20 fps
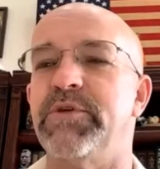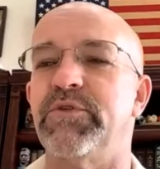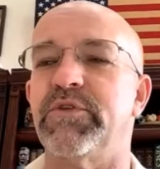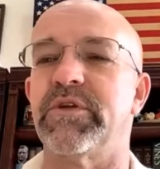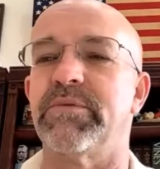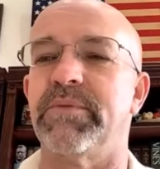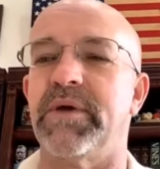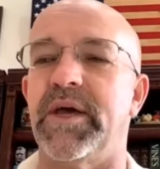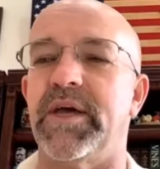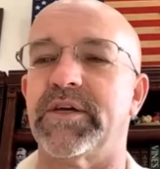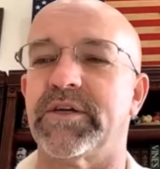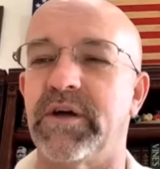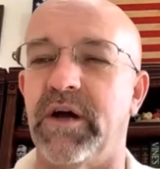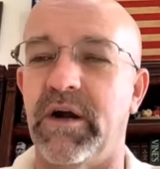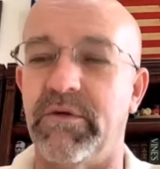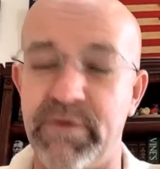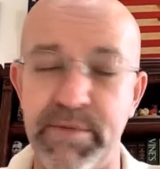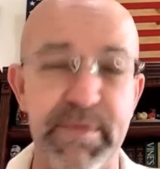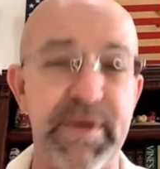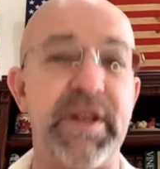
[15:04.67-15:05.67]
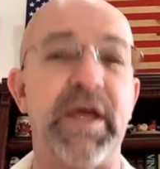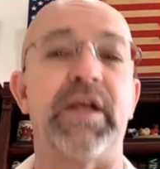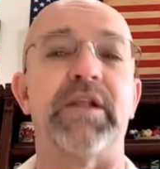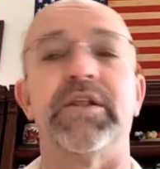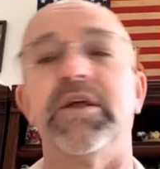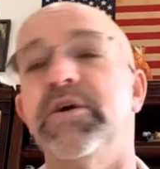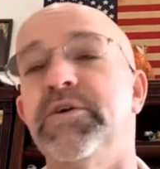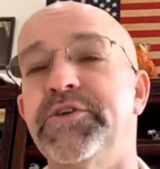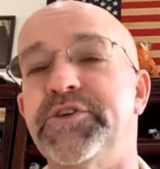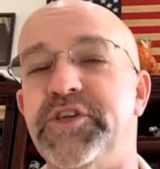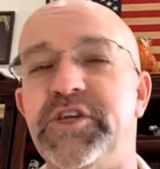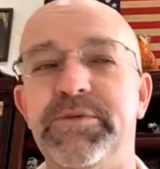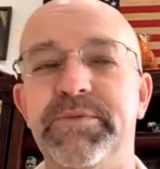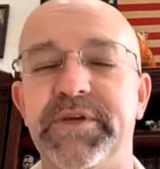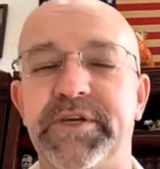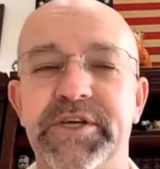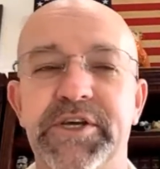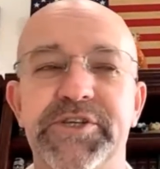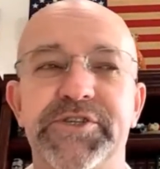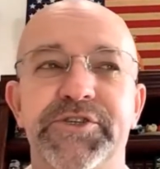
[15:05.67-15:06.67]
you want to buy a car, we may not loan to you
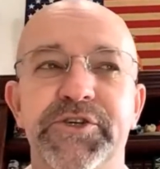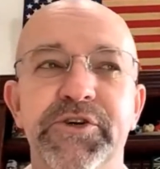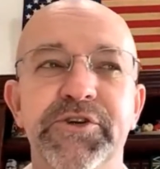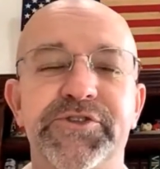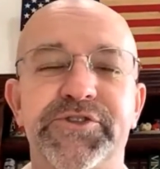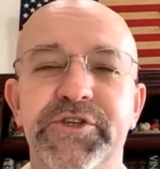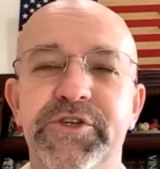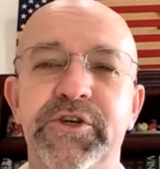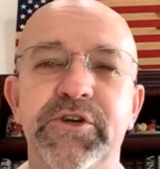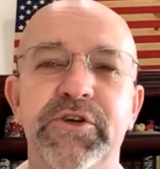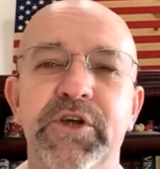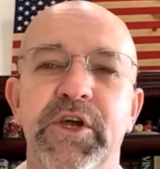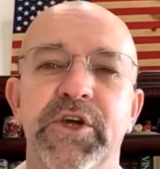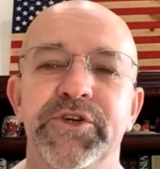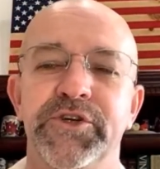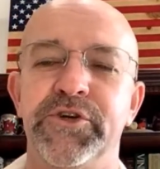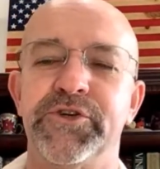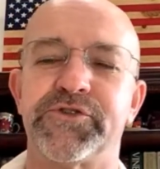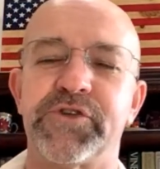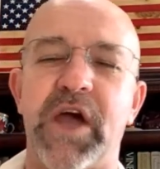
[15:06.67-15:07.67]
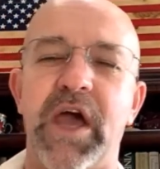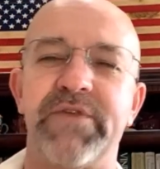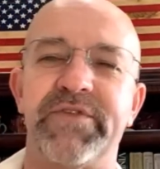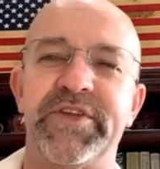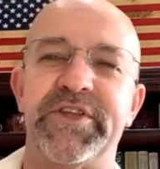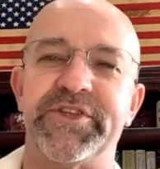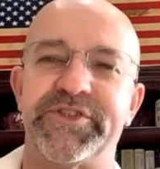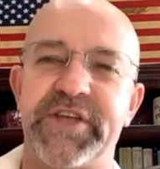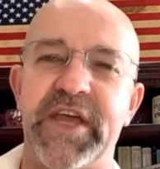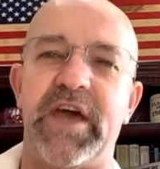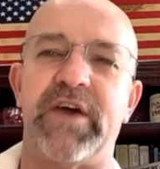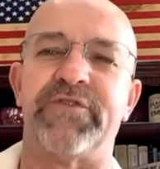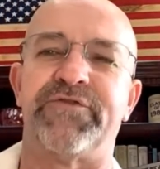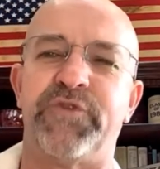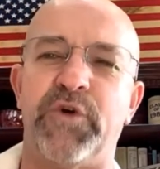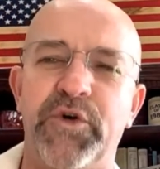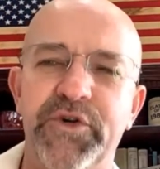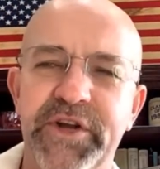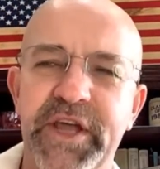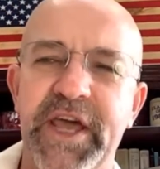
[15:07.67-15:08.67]
because you're driving to town
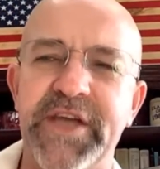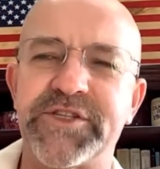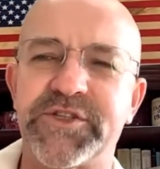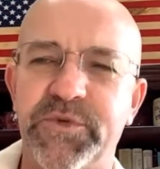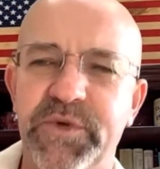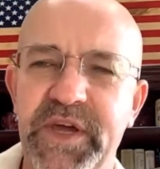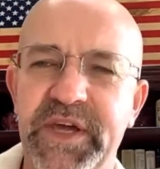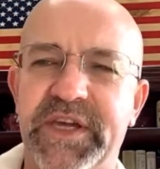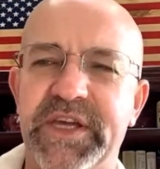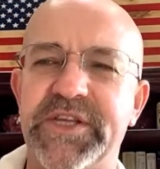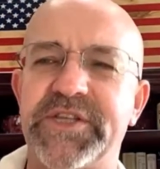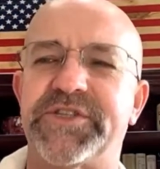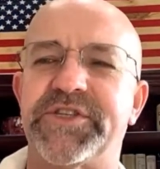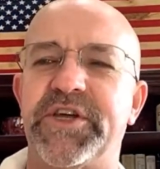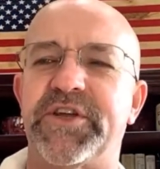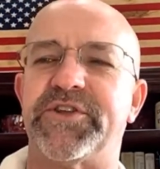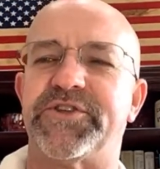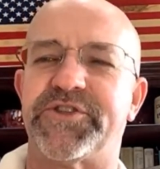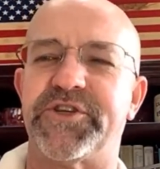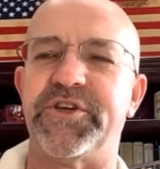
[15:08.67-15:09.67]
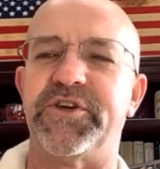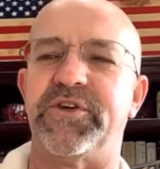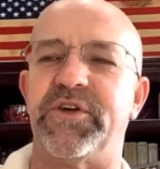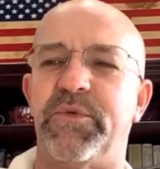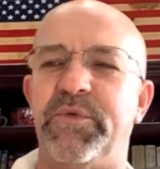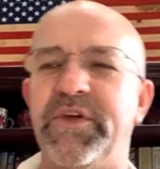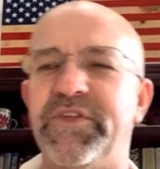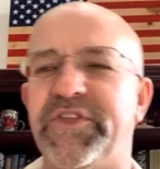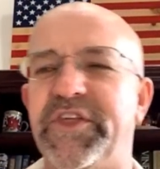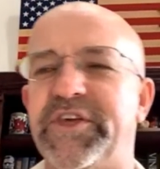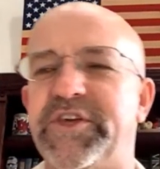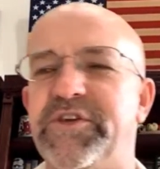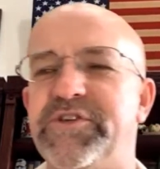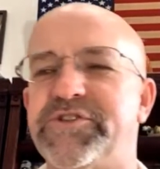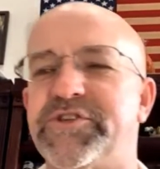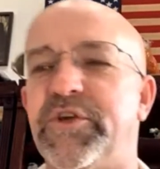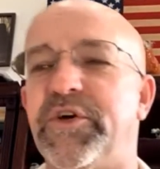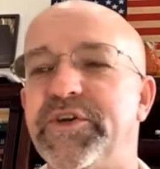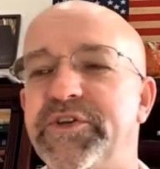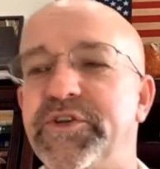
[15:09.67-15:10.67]
4 days a week instead of two. And we think you
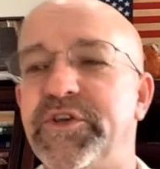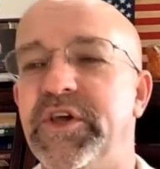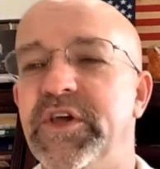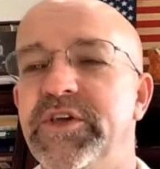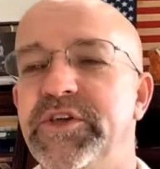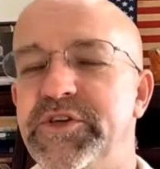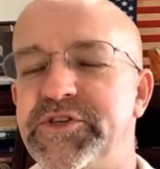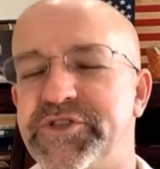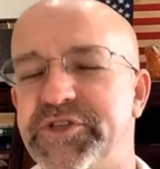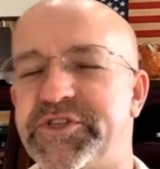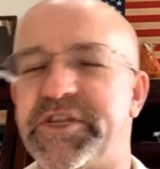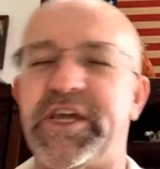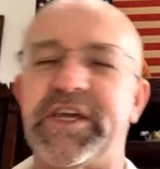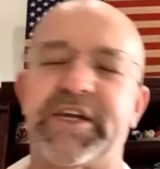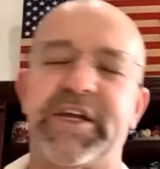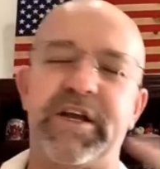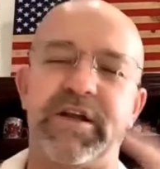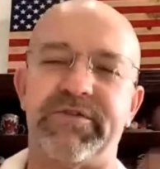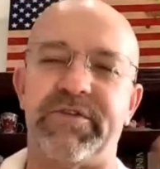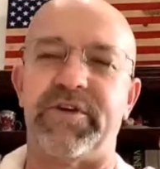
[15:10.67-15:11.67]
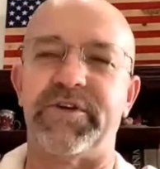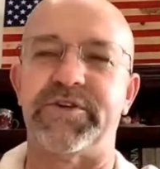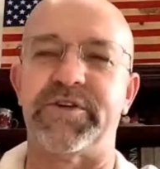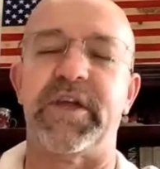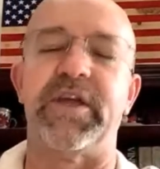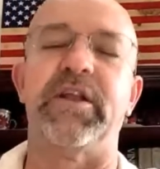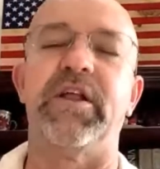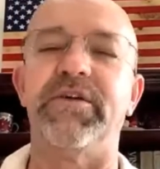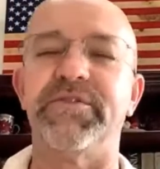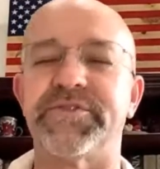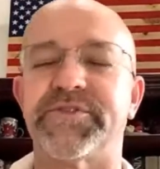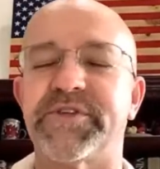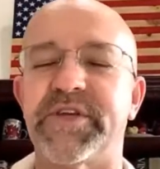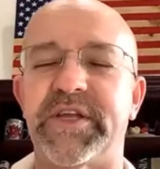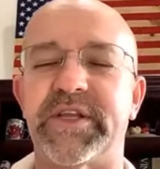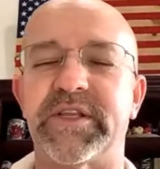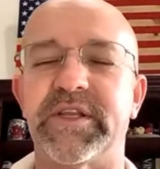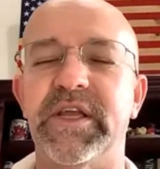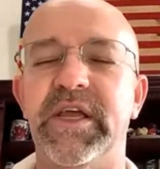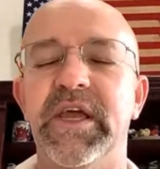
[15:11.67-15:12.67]
should only do, you should take care of all your, and all of a
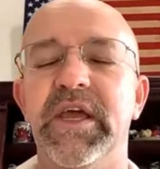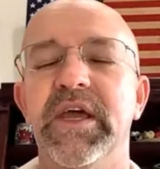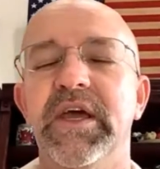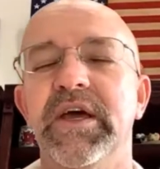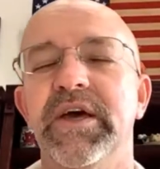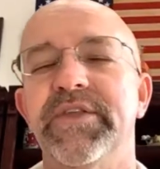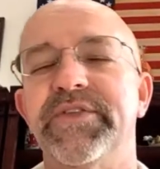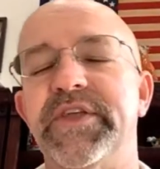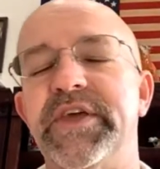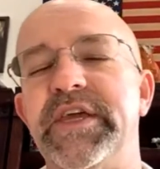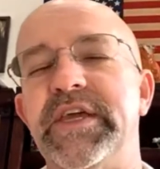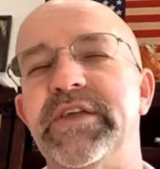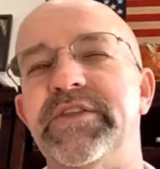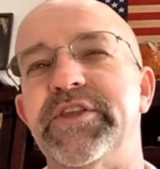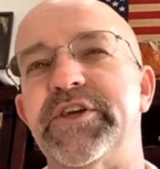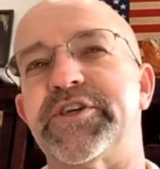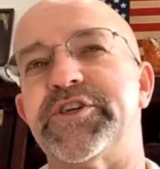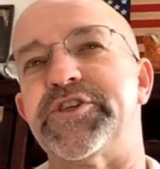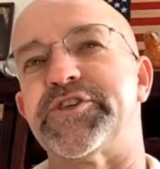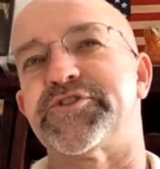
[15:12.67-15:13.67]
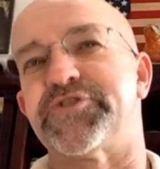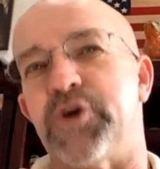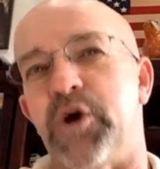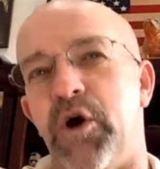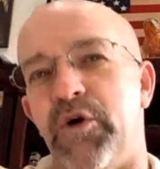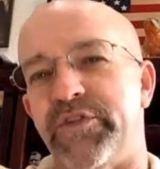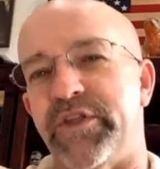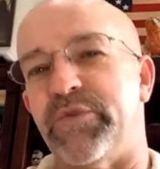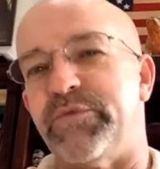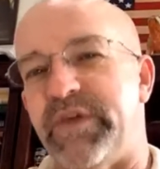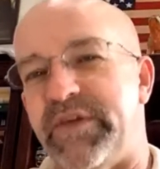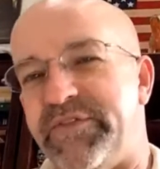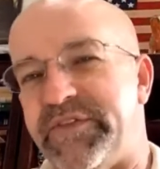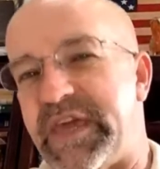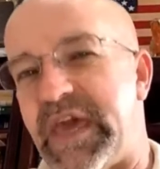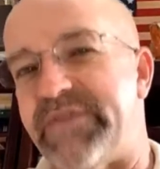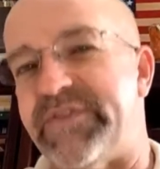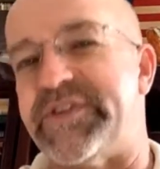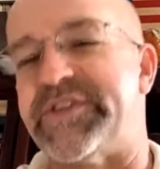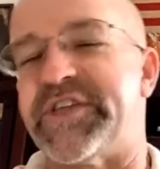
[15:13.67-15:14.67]
sudden, the control that we've
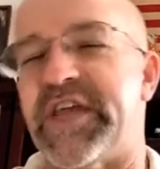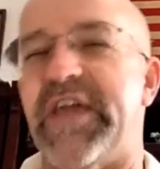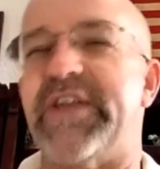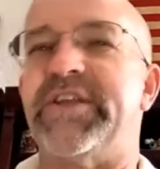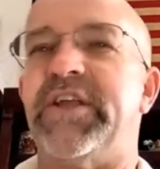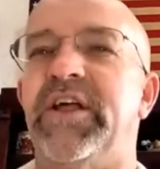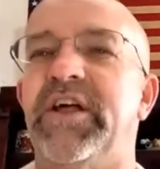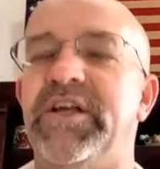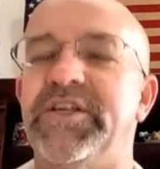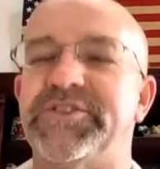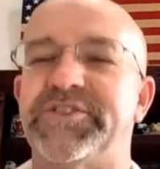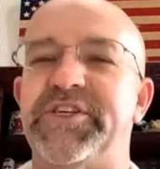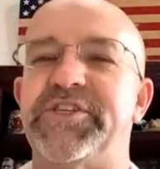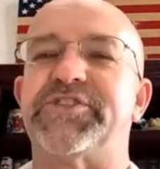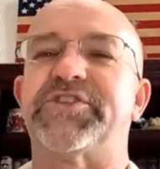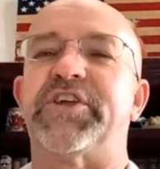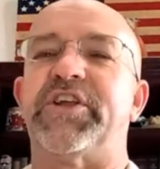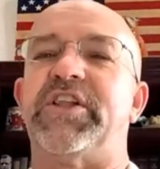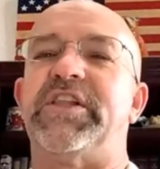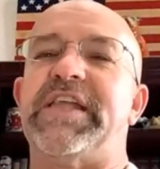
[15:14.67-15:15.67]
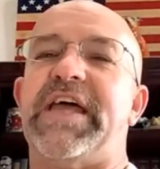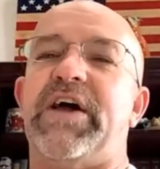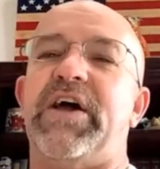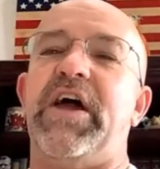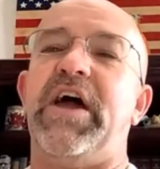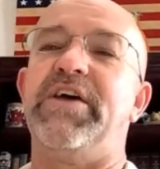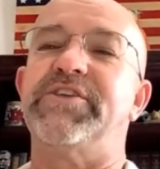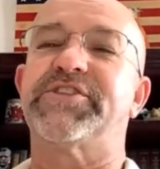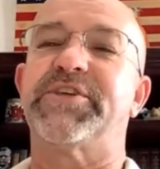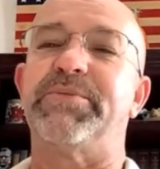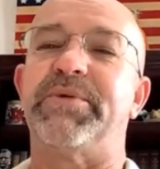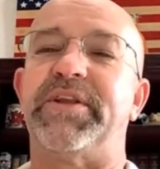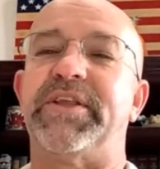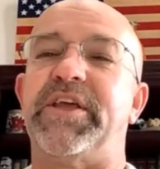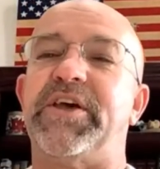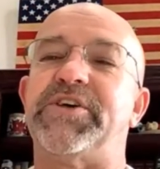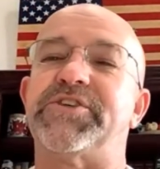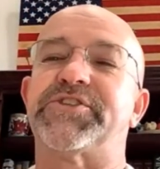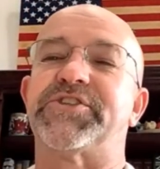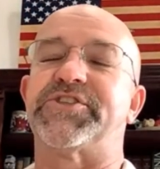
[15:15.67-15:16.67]
given technology is going to allow us, somebody
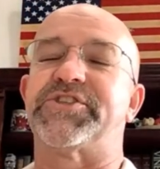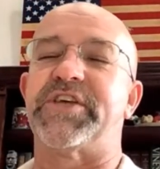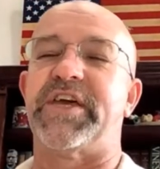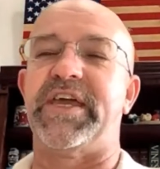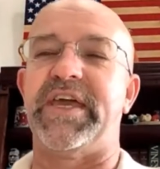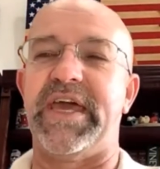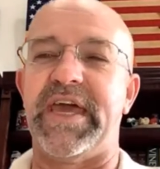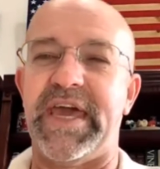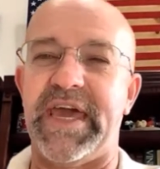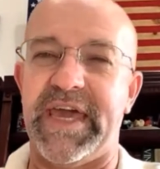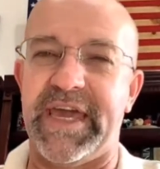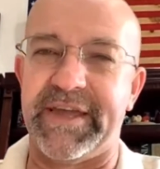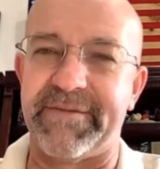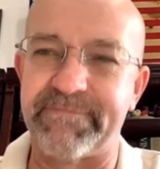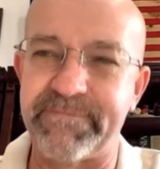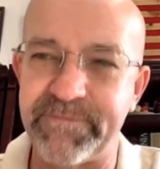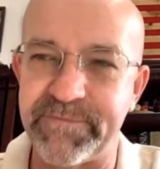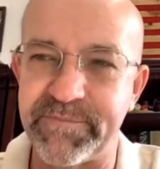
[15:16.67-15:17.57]
else, to say, hey,